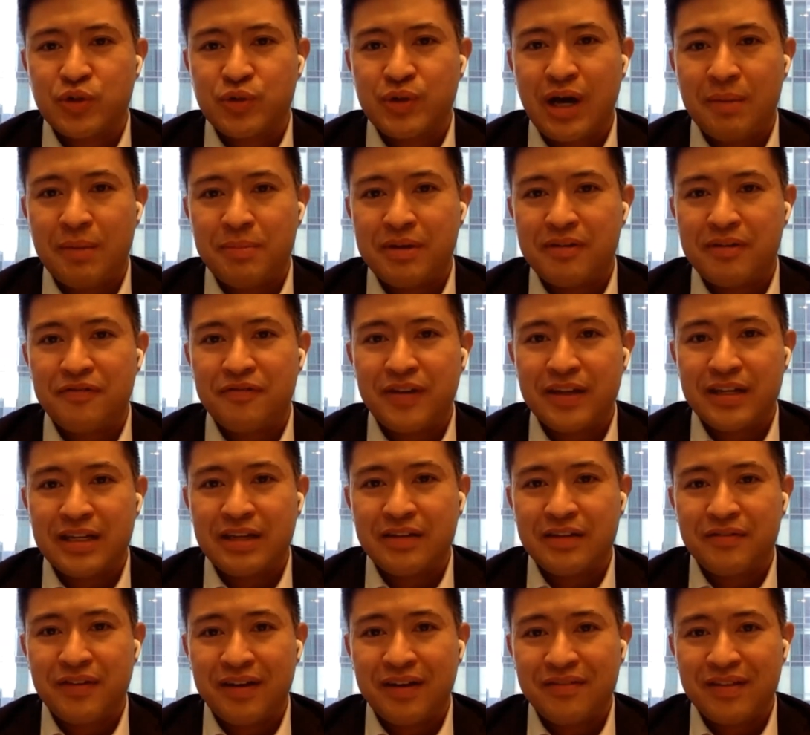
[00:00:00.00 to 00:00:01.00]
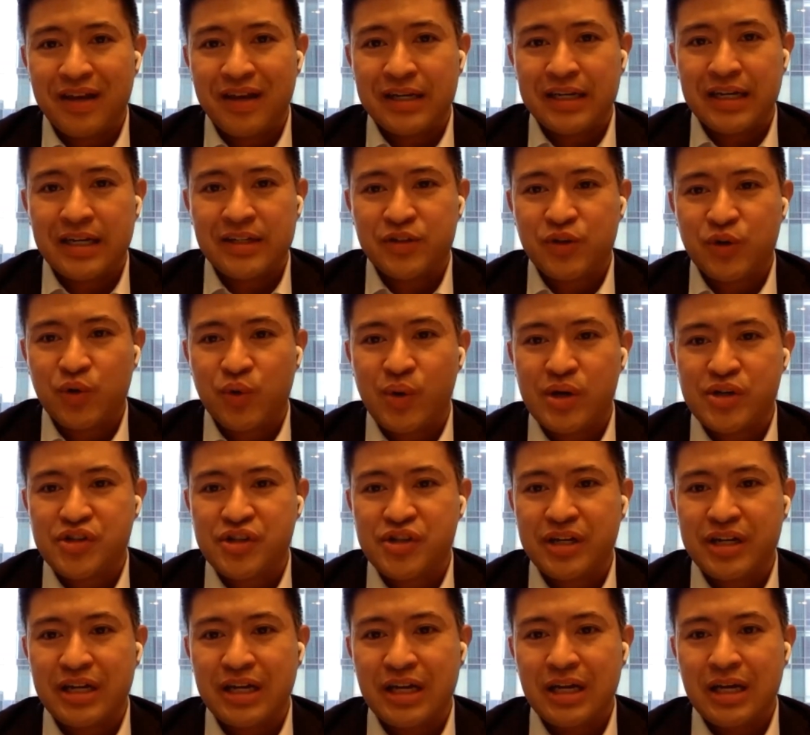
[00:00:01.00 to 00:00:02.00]
Do not be offended if I've not gotten to your
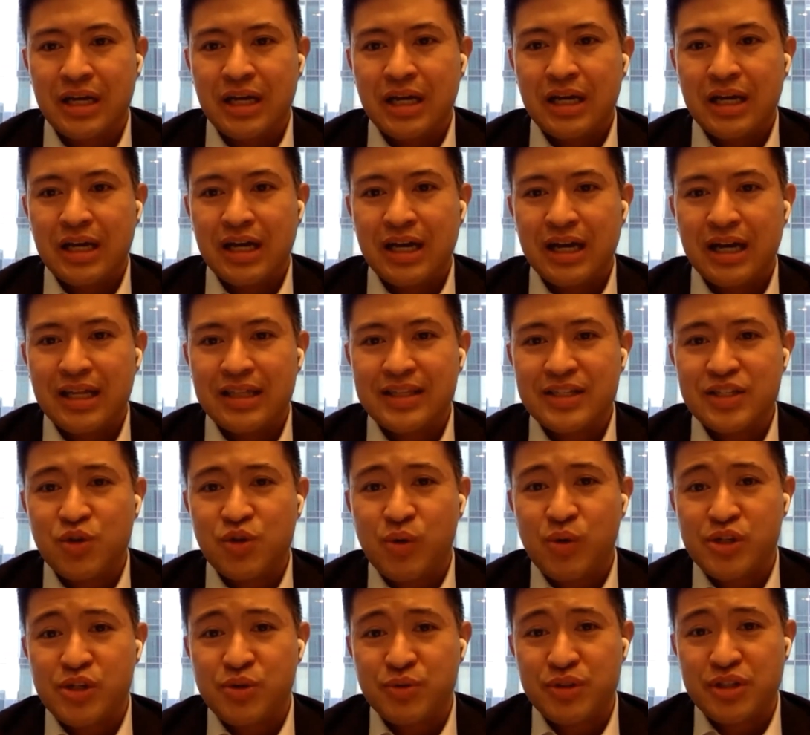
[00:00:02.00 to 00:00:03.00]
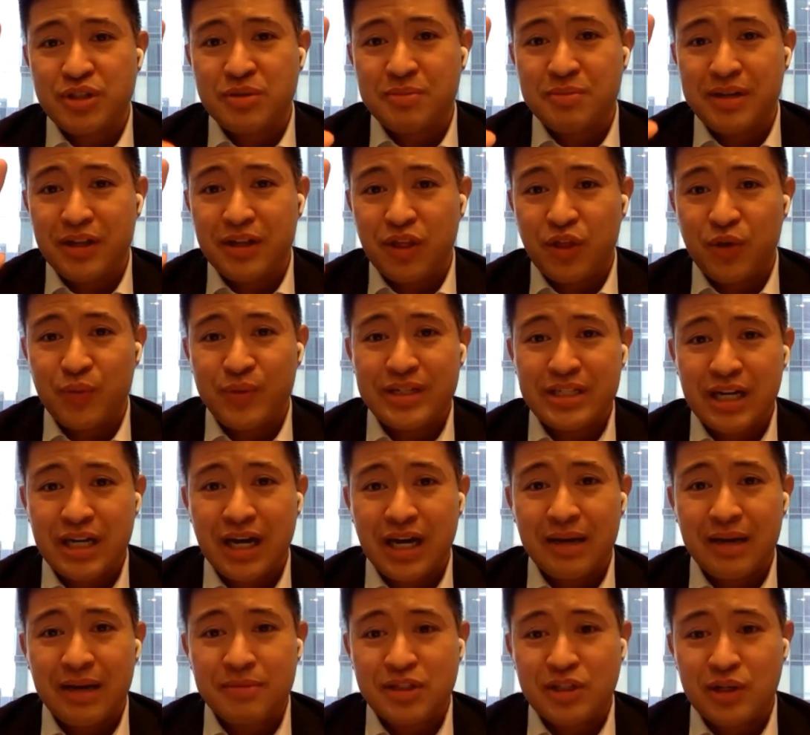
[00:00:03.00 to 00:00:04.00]
question. This question was submitted 3
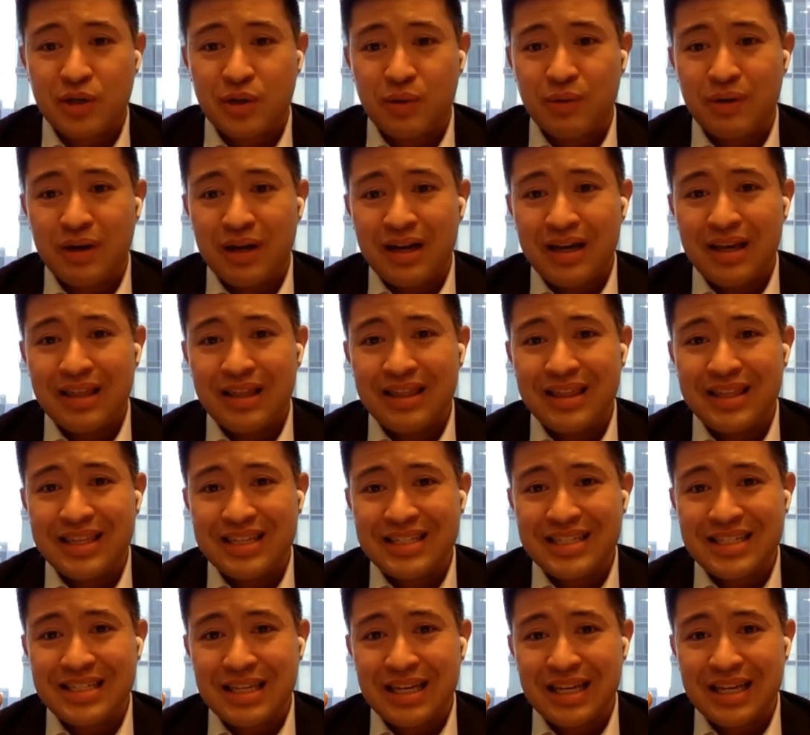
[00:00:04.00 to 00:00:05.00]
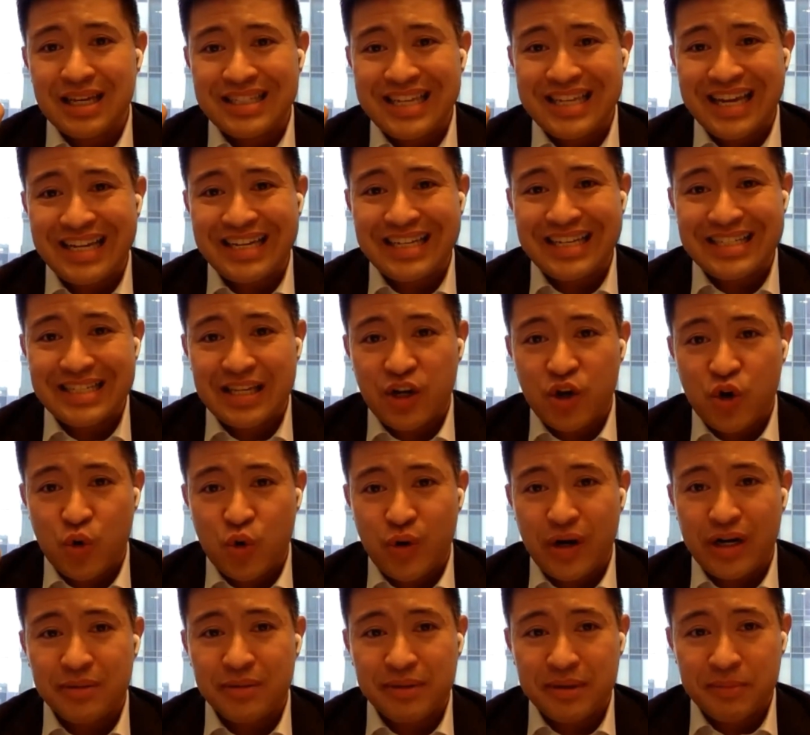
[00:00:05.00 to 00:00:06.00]
times, so this attendee is
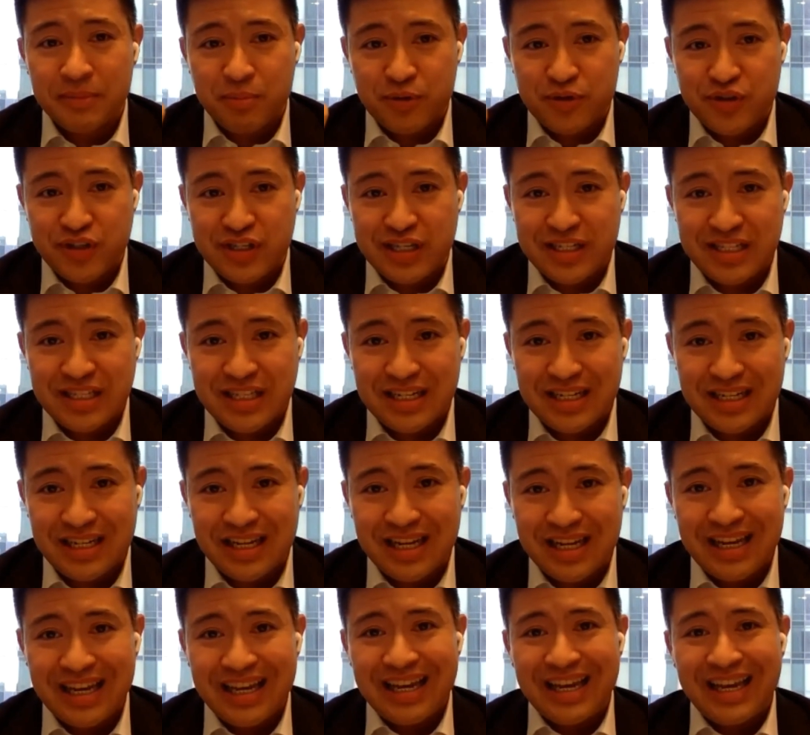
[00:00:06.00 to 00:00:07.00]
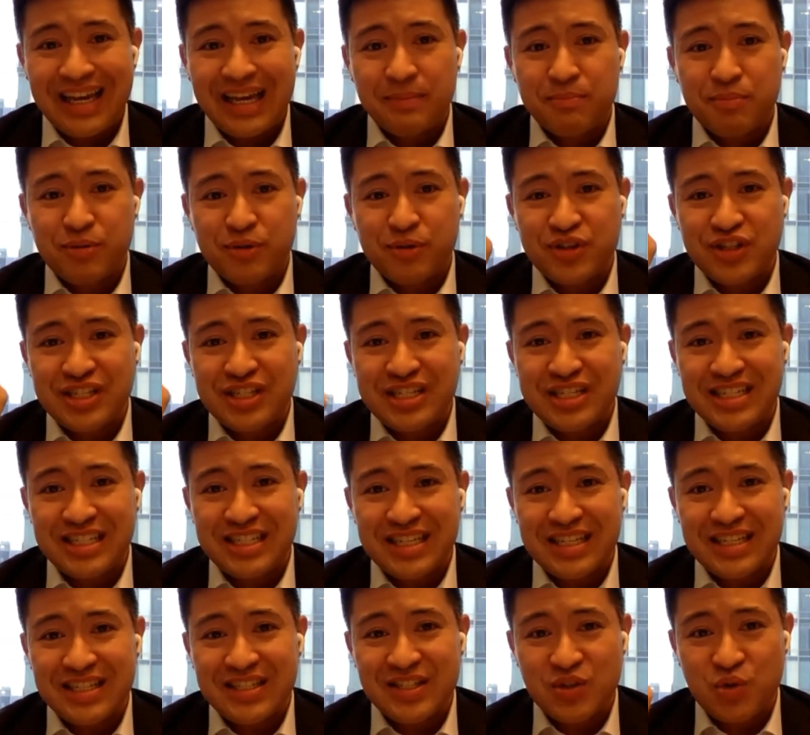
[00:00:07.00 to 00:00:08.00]
incredibly persistent, and
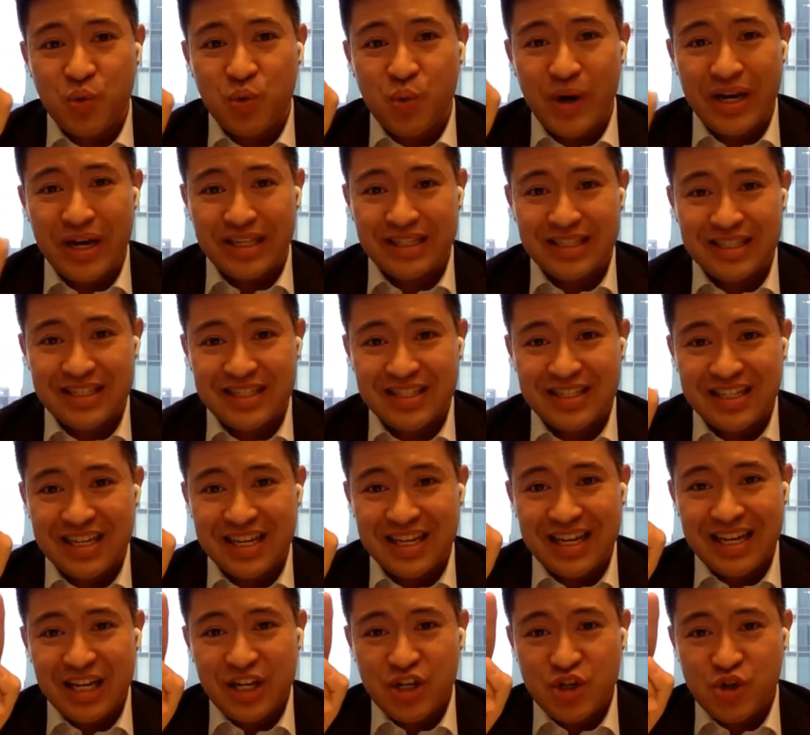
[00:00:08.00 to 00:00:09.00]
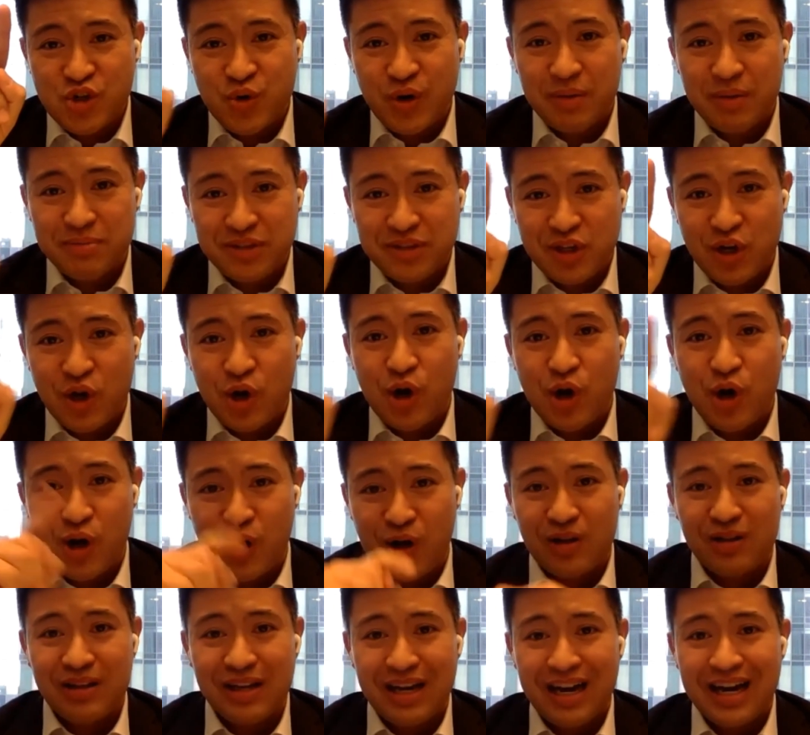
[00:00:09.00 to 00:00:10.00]
persistence wins trumps
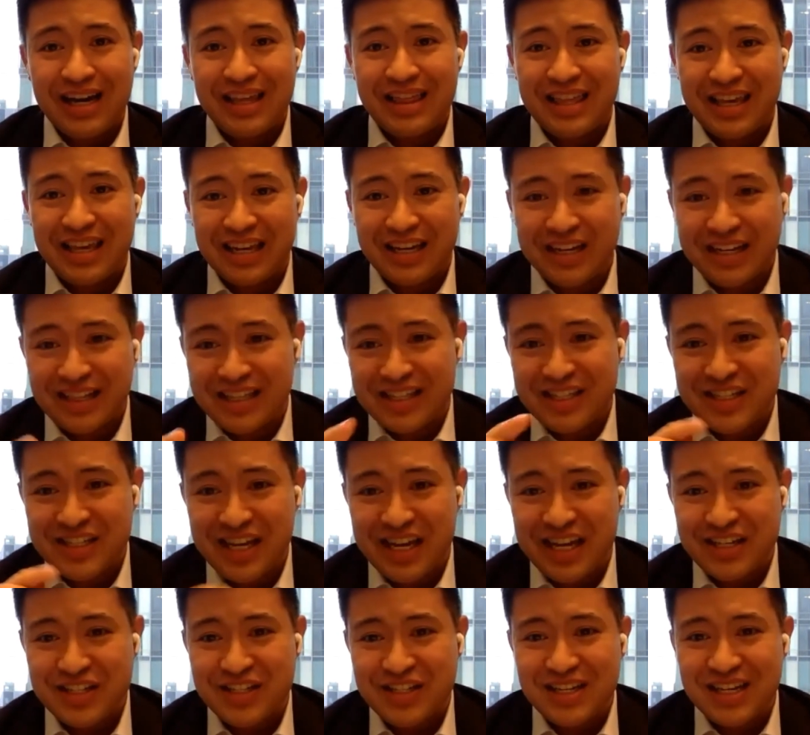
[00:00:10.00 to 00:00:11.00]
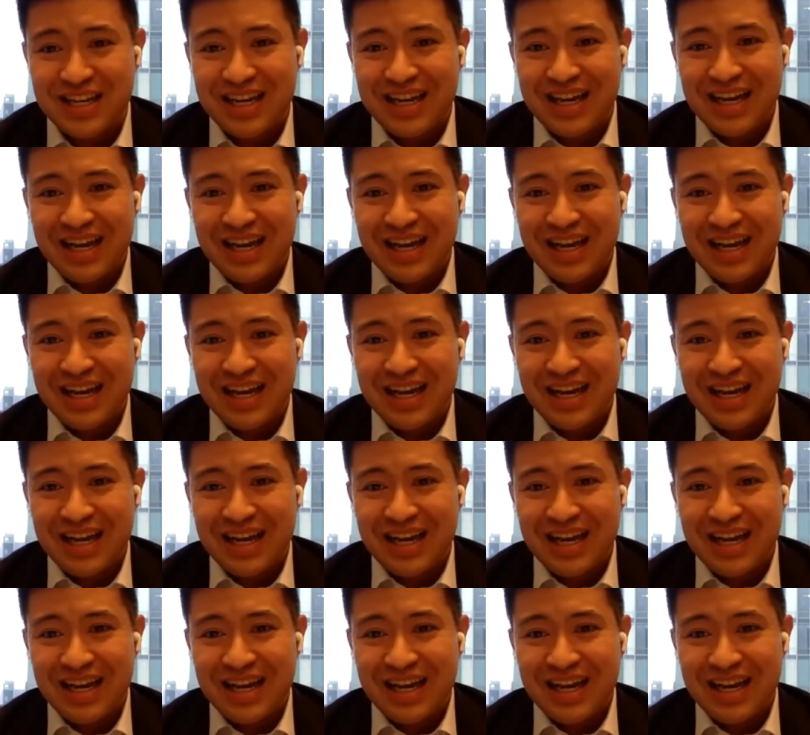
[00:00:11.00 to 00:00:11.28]
all, I think, in this case.